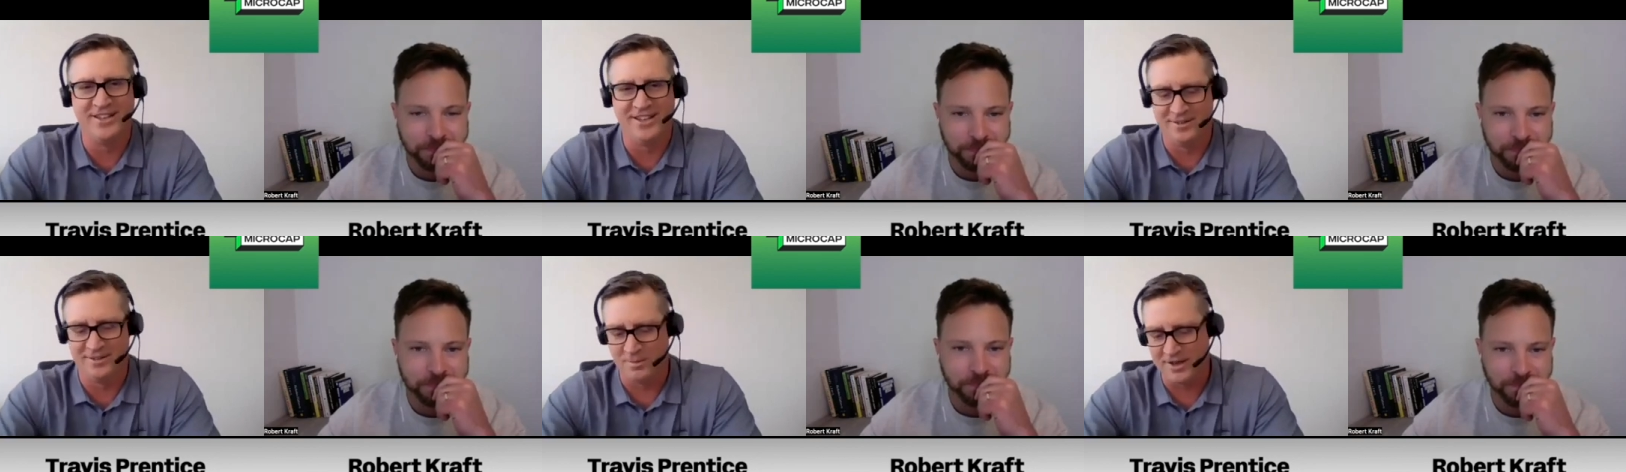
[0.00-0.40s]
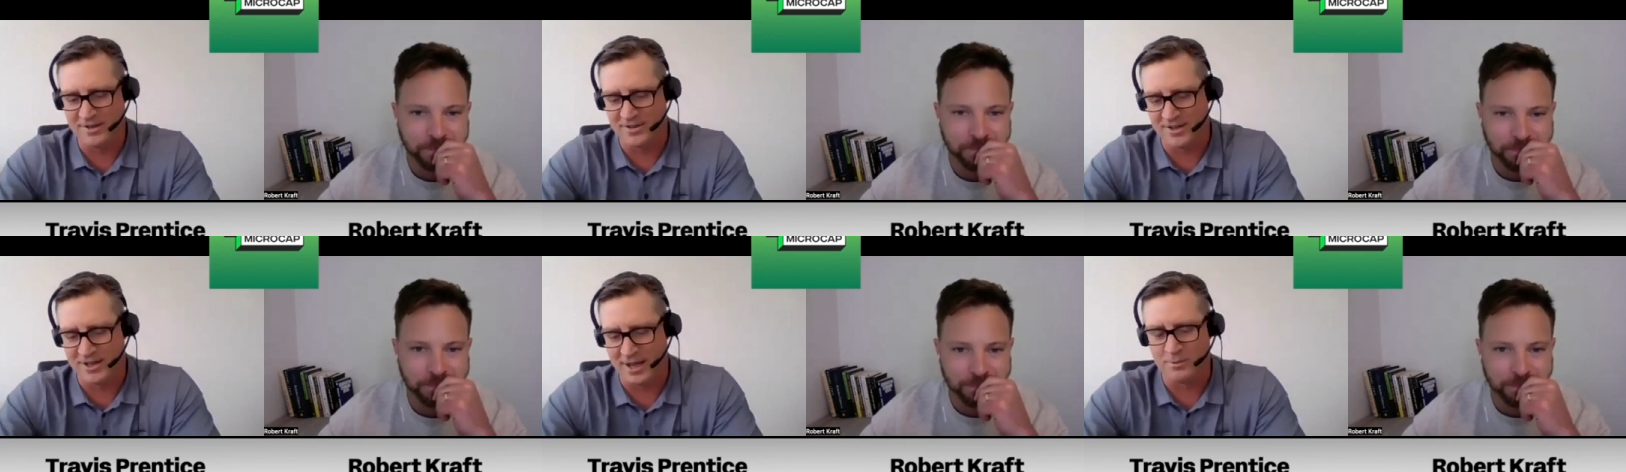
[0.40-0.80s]
Speaker 1: in
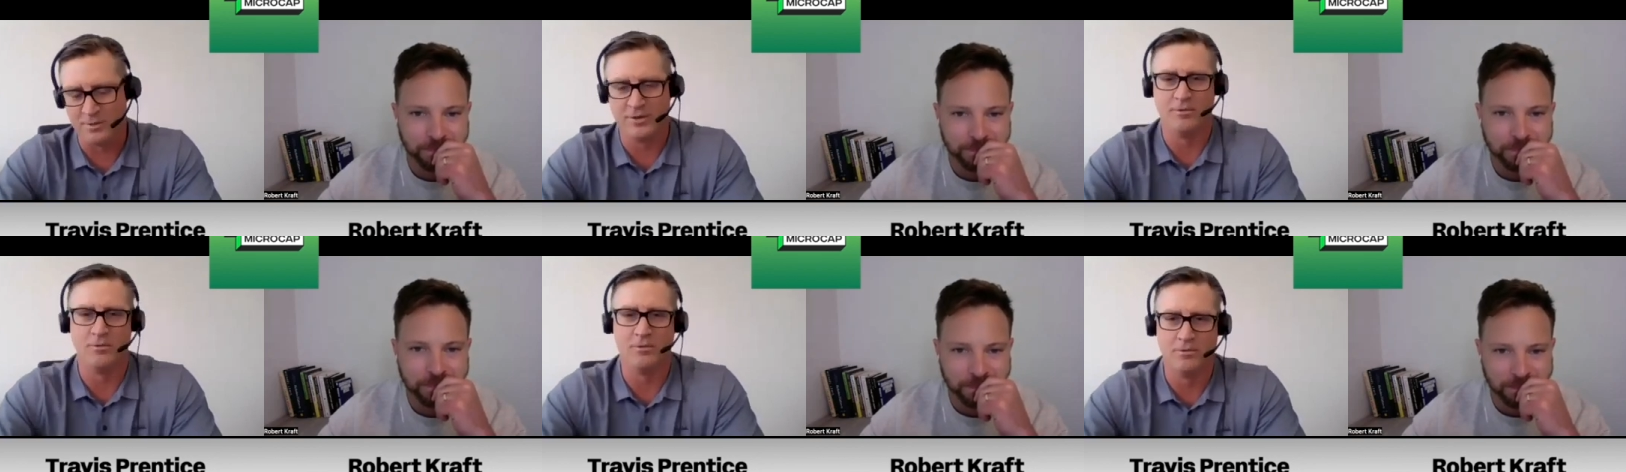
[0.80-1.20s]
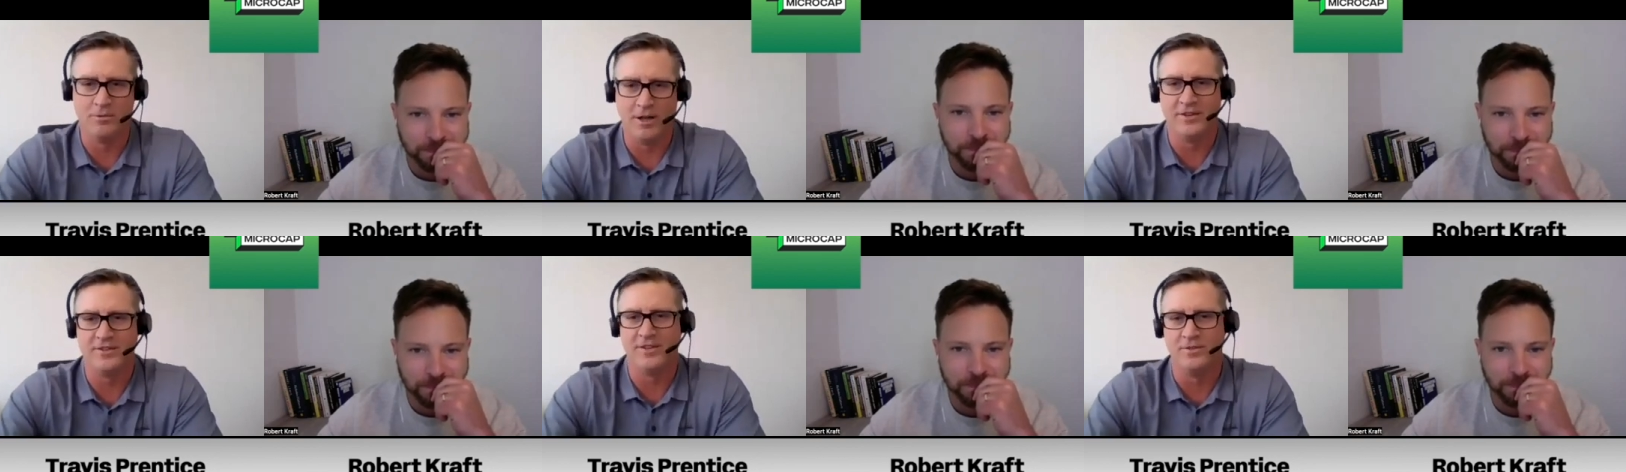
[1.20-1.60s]
microcap or the
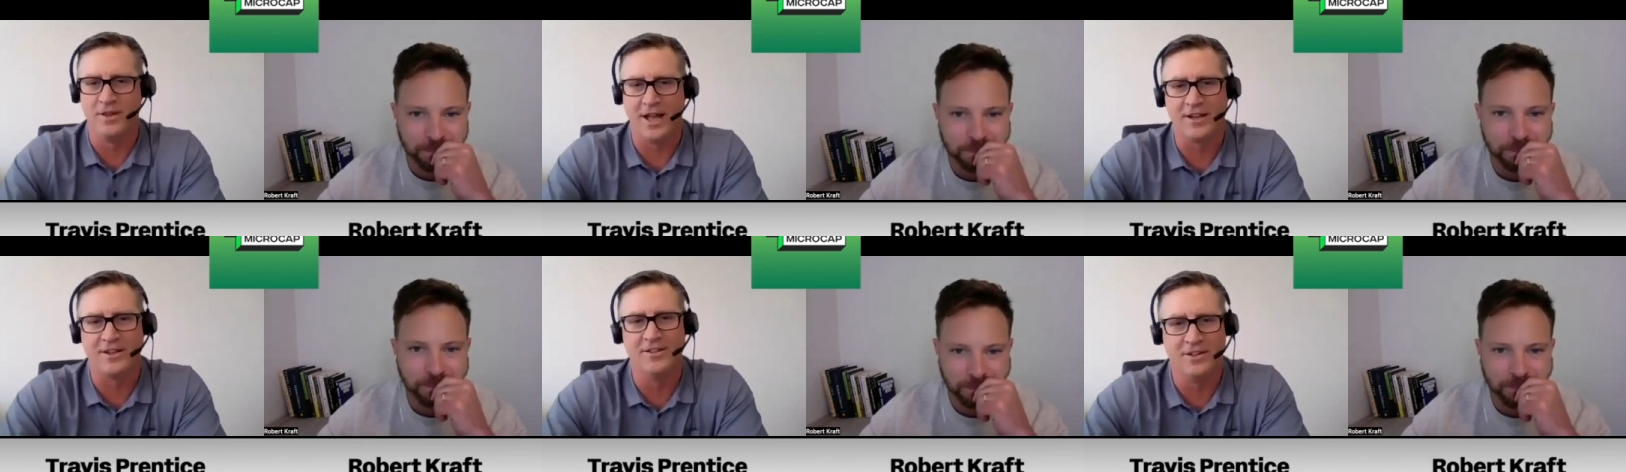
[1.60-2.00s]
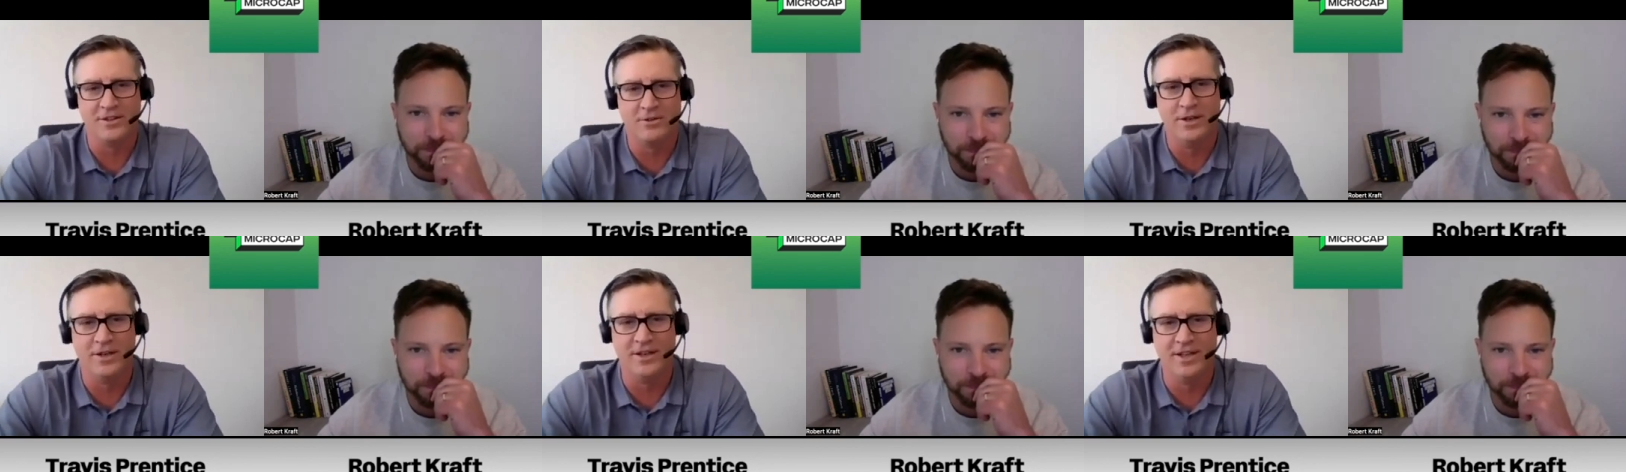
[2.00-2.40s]
relative lack of
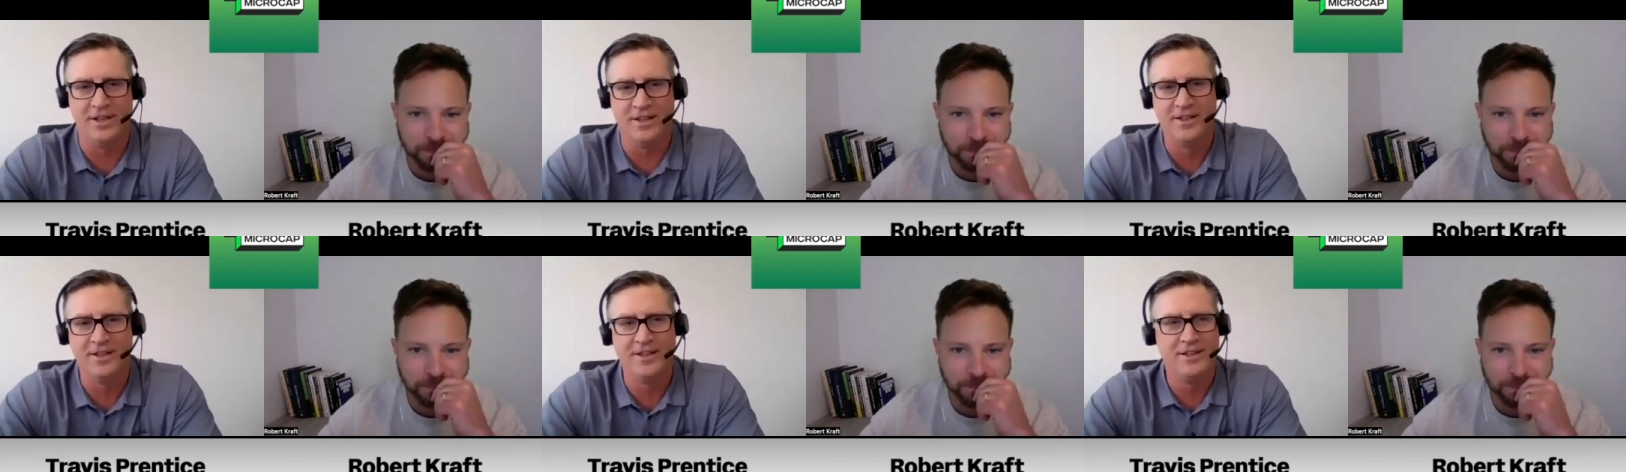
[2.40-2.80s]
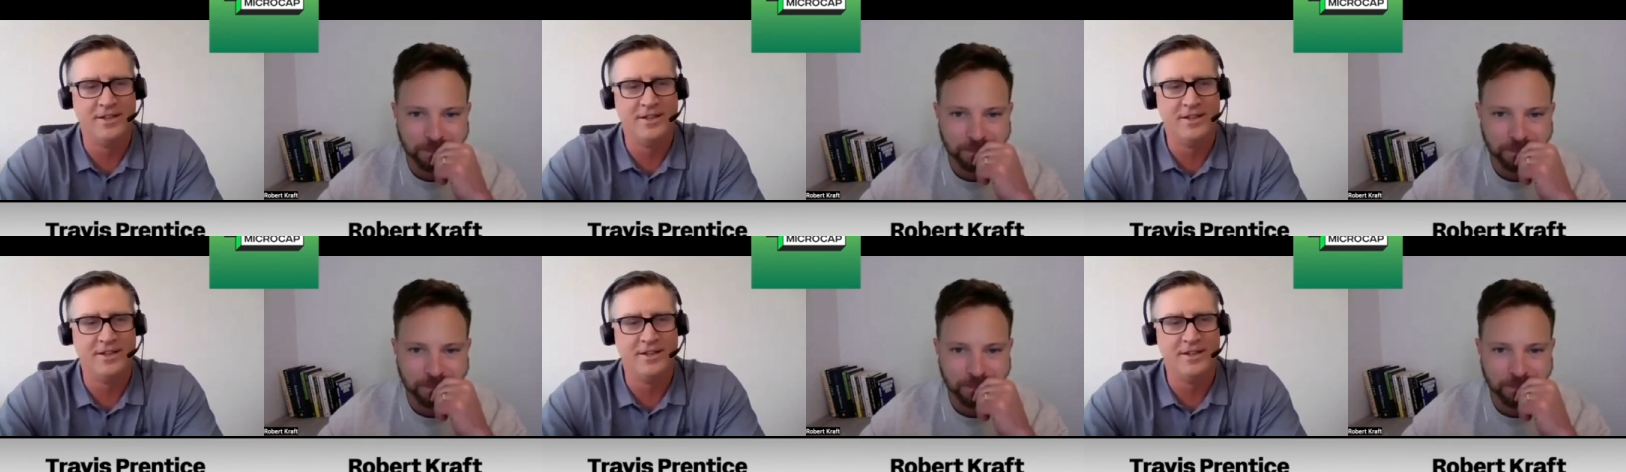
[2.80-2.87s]
liquidity,